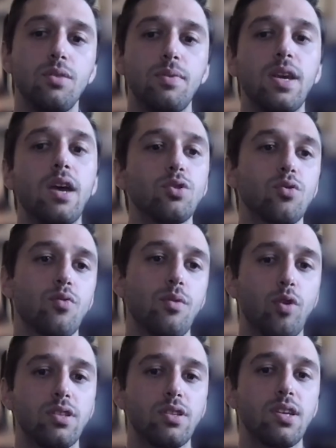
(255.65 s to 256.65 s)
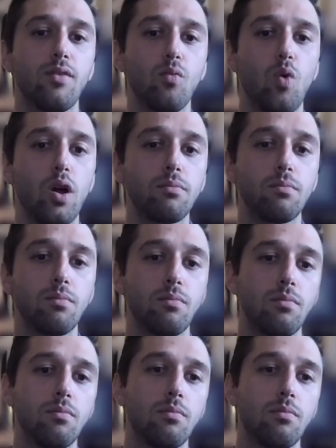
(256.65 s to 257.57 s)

GPA was 3.71.